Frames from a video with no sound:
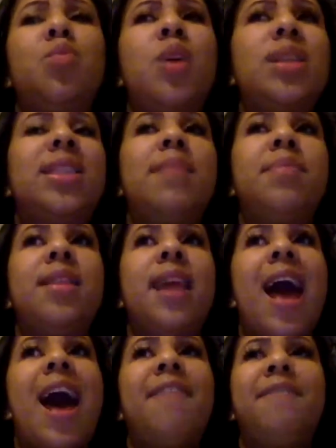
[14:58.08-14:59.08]
something
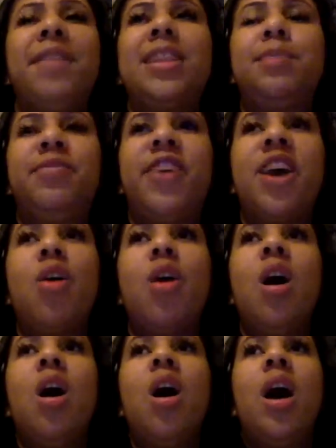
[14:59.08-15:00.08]
that I felt
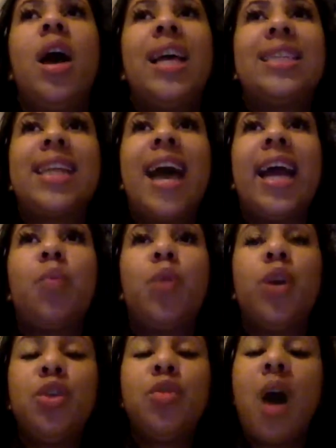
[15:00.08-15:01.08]
it's like when you